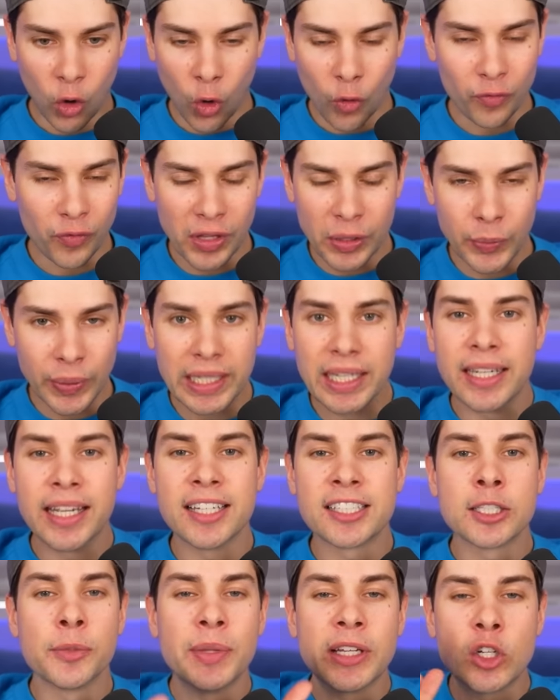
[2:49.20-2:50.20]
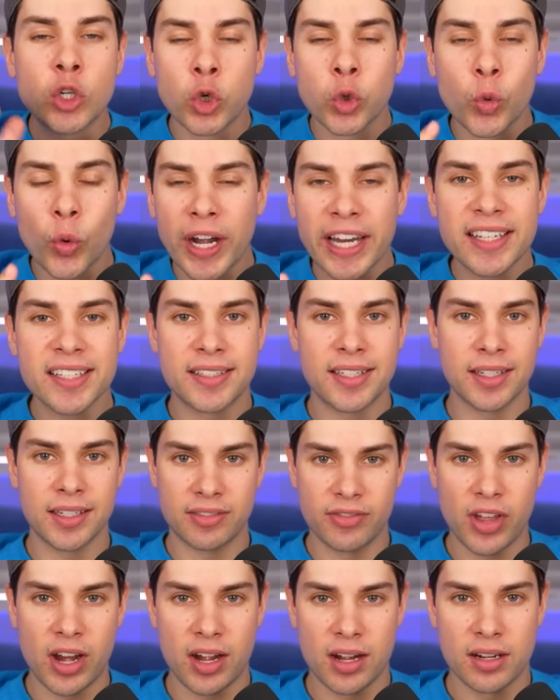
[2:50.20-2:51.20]
Hopefully, we can get something crazy
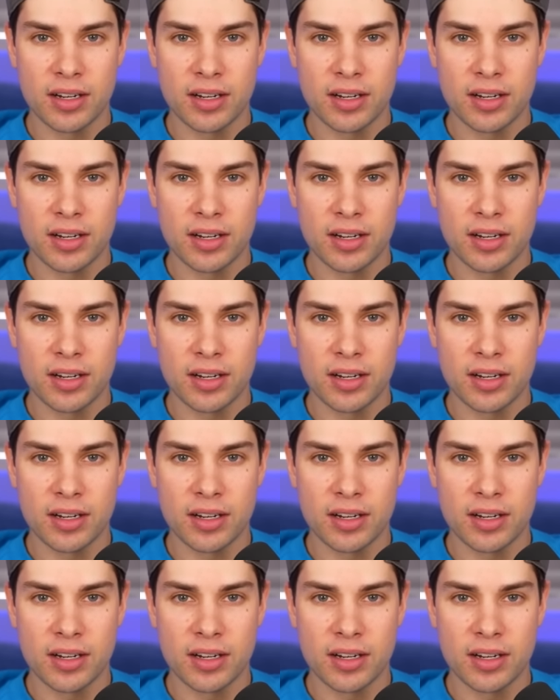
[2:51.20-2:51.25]
in there.